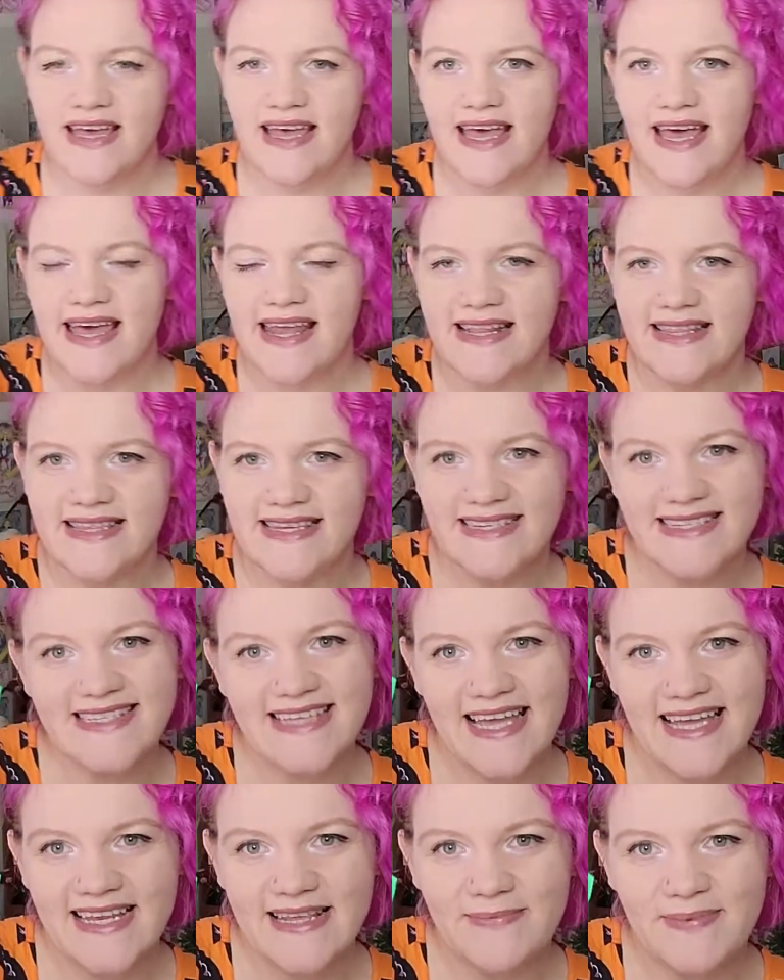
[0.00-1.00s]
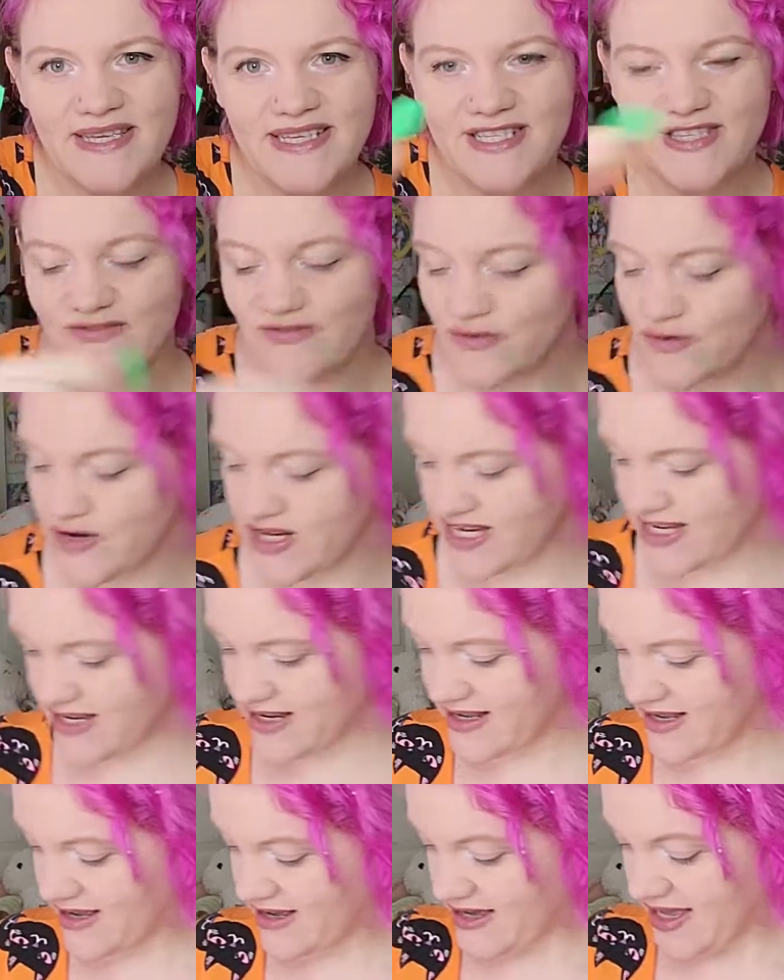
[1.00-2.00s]
and a little tiny piece of green,
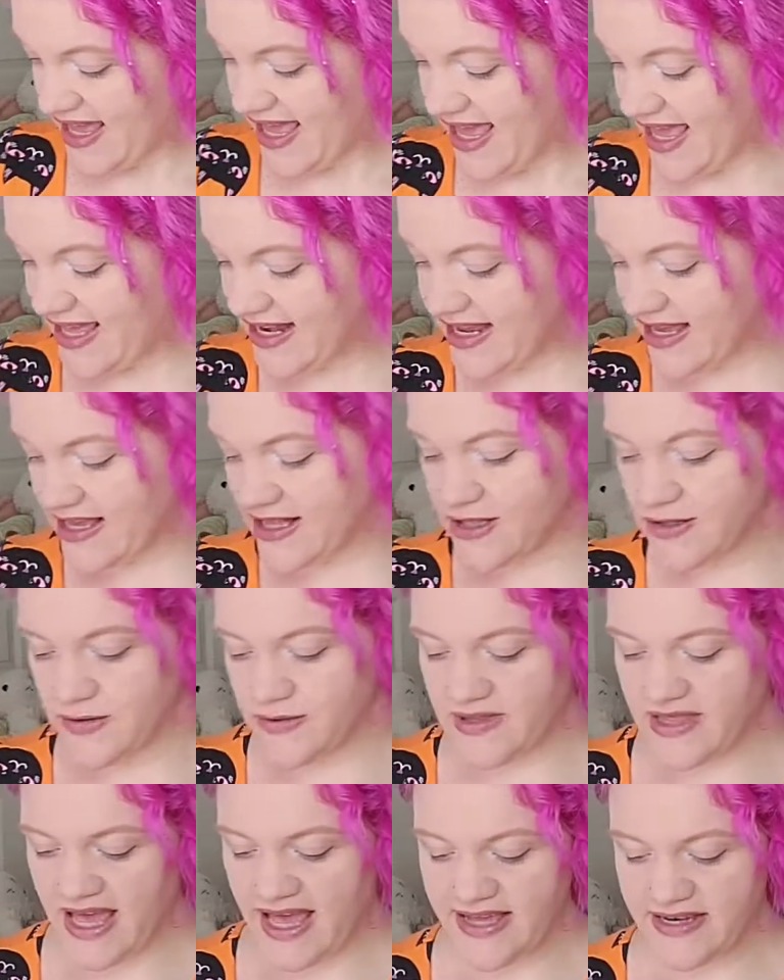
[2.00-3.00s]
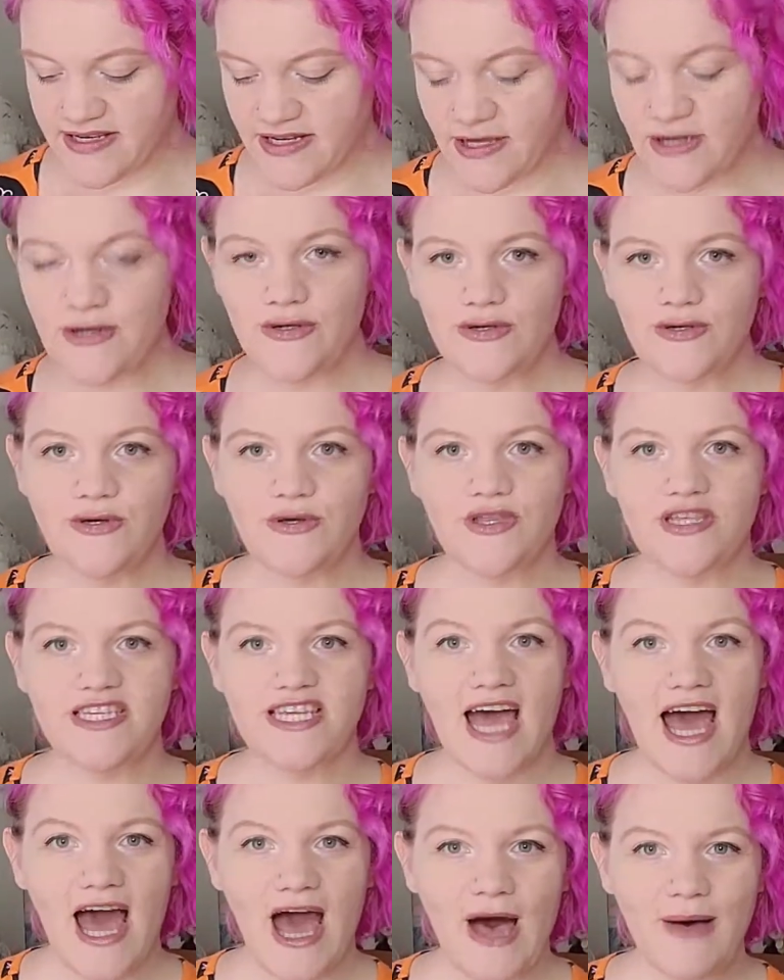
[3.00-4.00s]
and I glued that to the
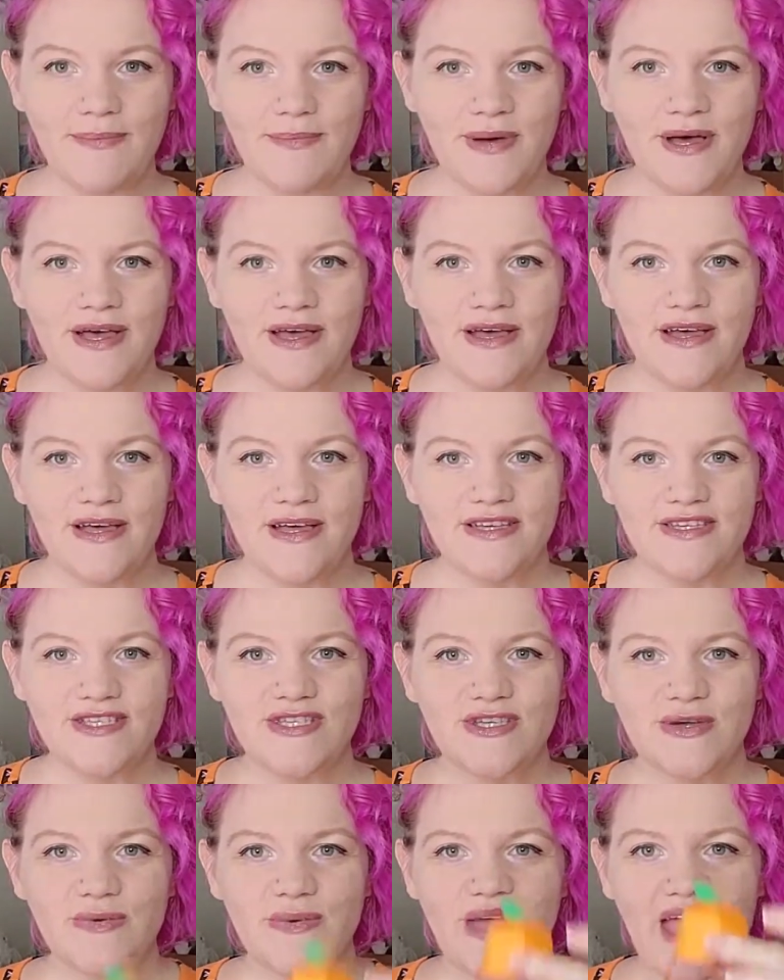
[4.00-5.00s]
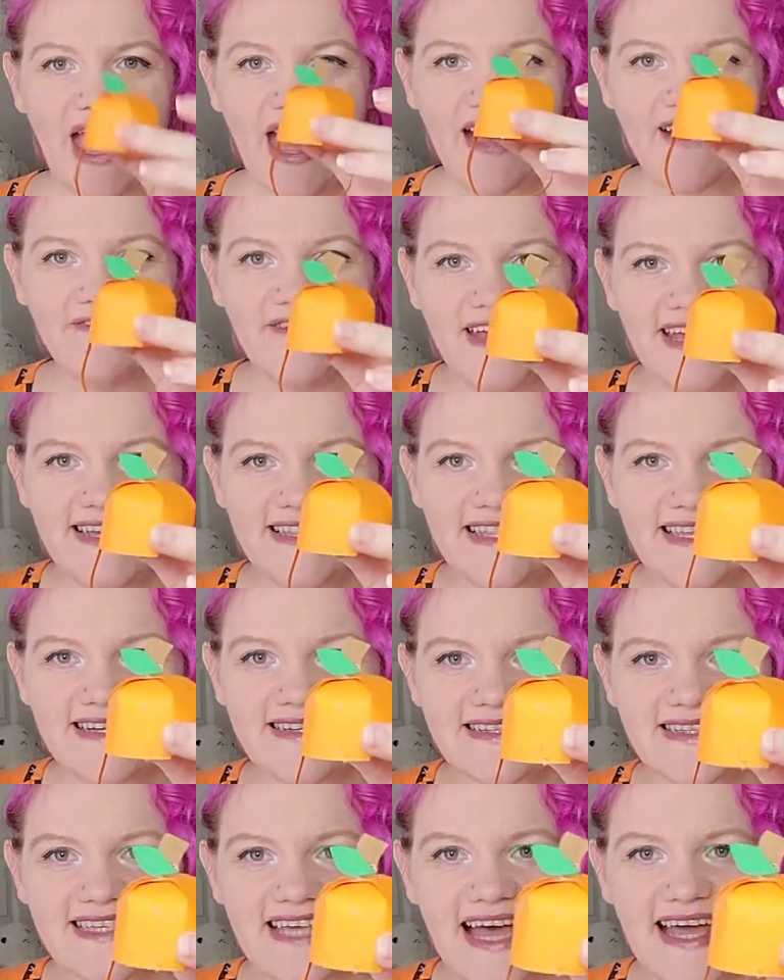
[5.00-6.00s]
top so we have a
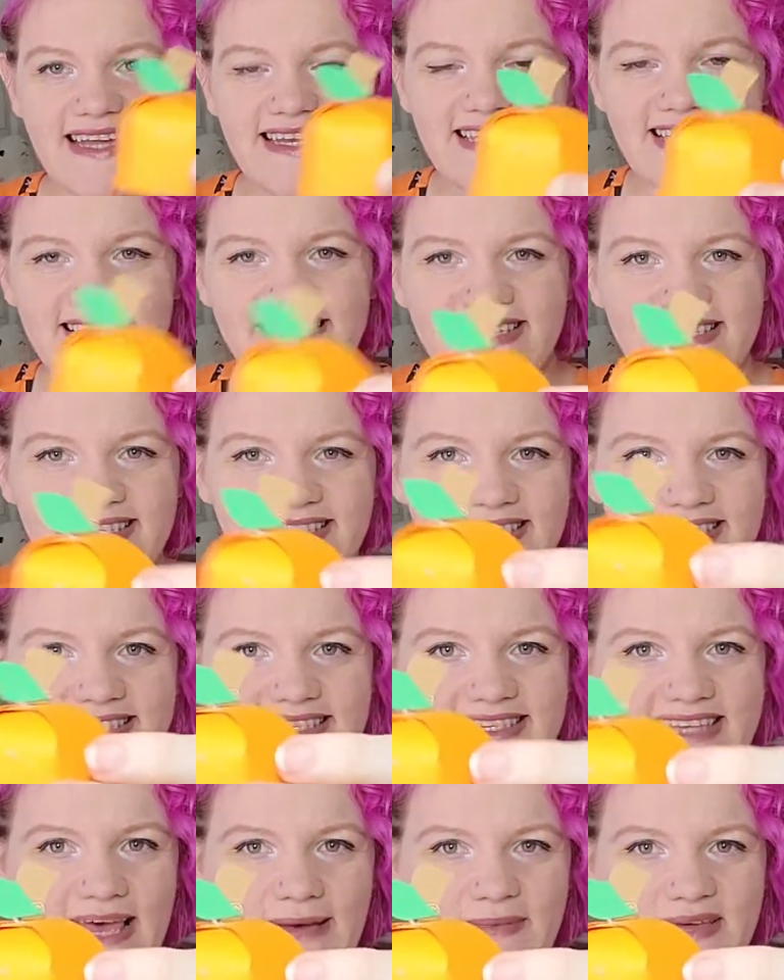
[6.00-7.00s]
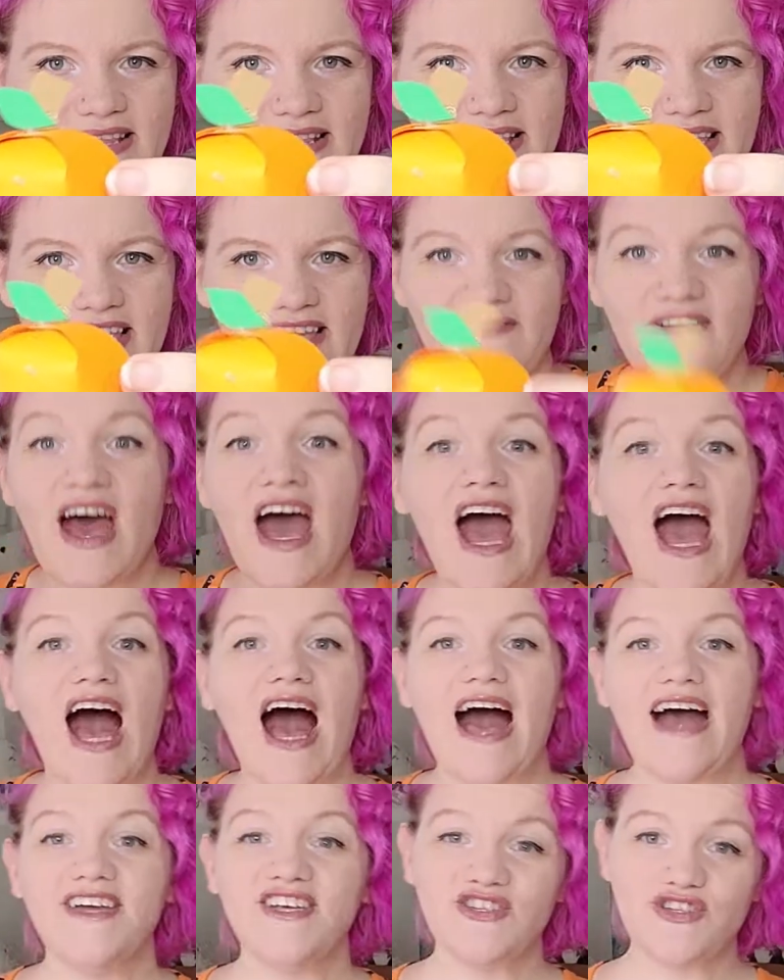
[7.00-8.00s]
little tiny stem and leaf.
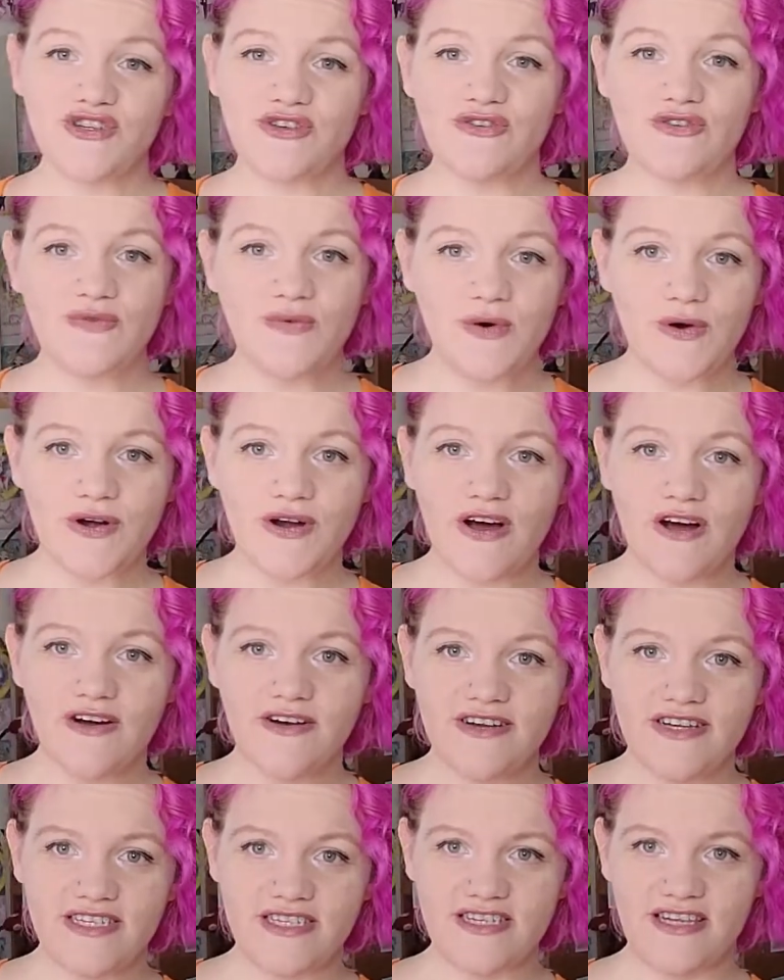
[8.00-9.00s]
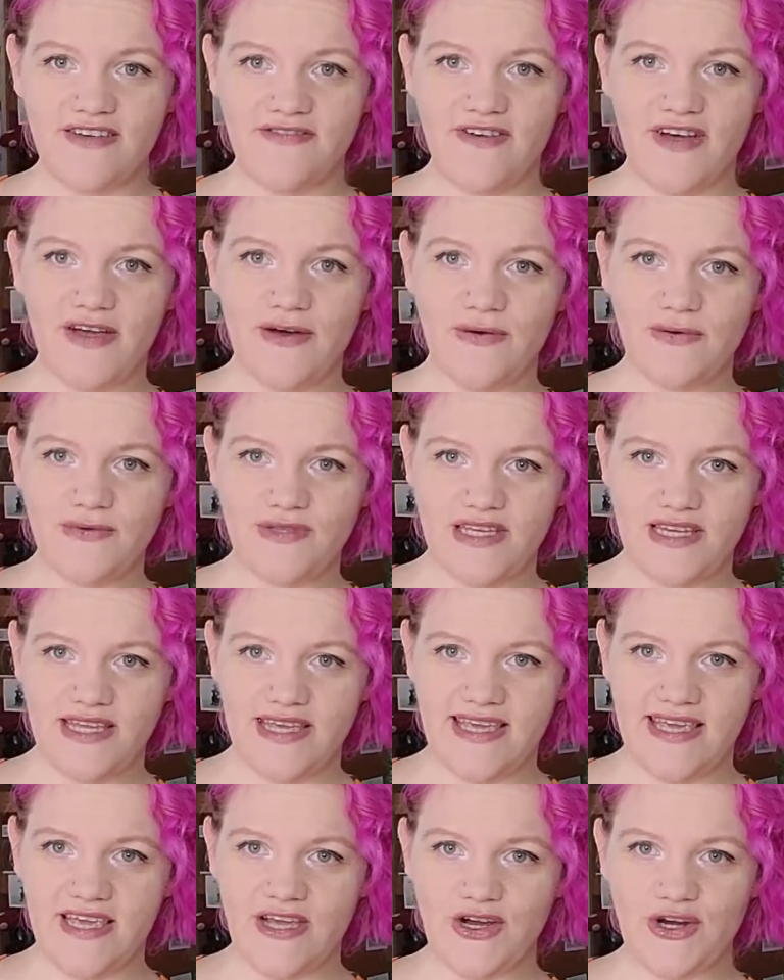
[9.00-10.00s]
I shouldn't have worn orange. If I hold it
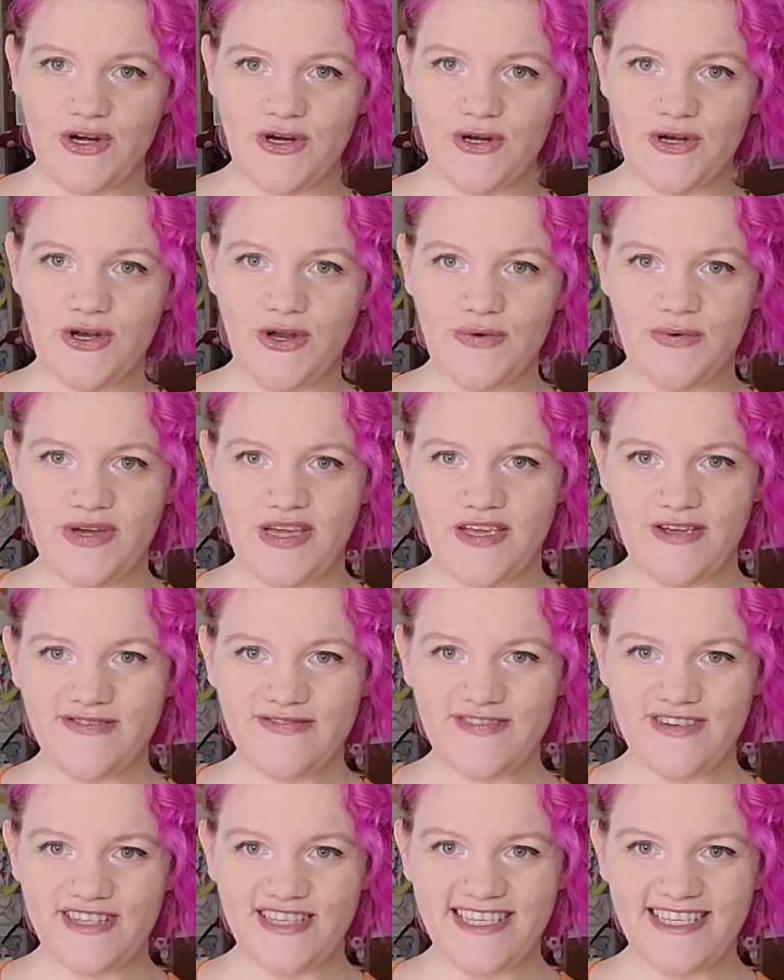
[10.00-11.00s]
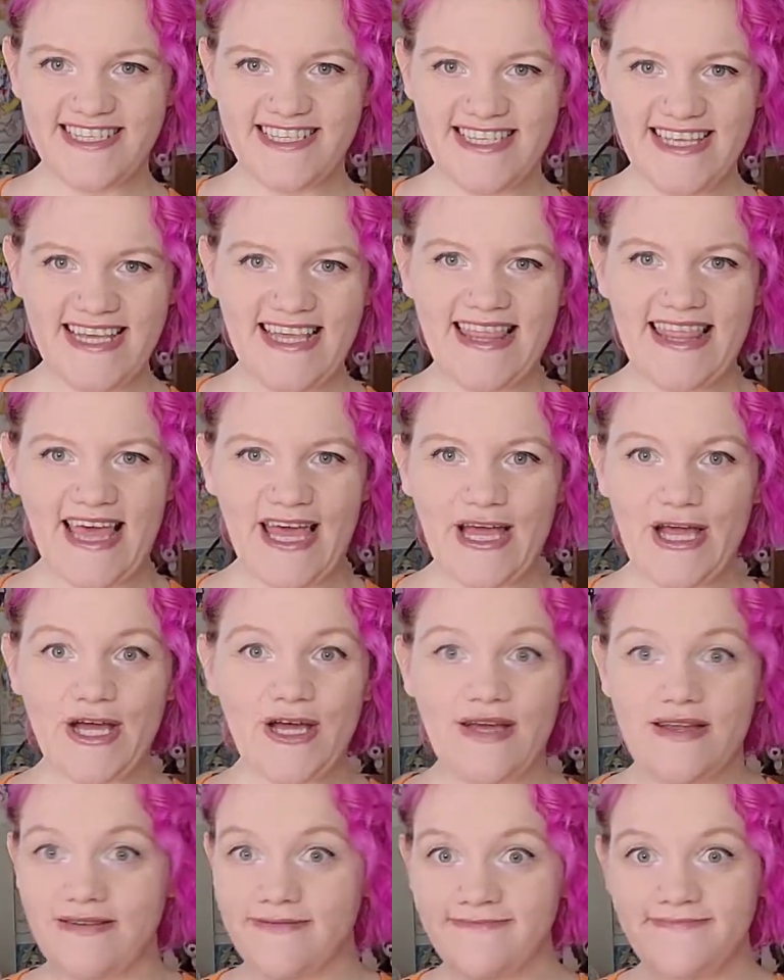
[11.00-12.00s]
here, no one can really see it that
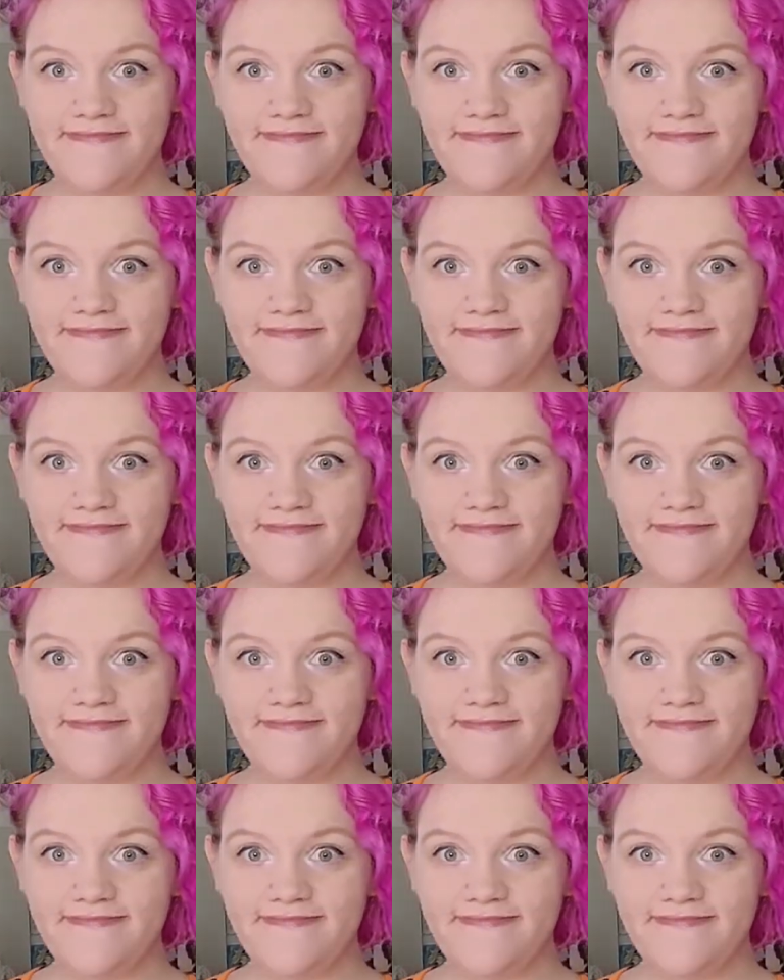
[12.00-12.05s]
good.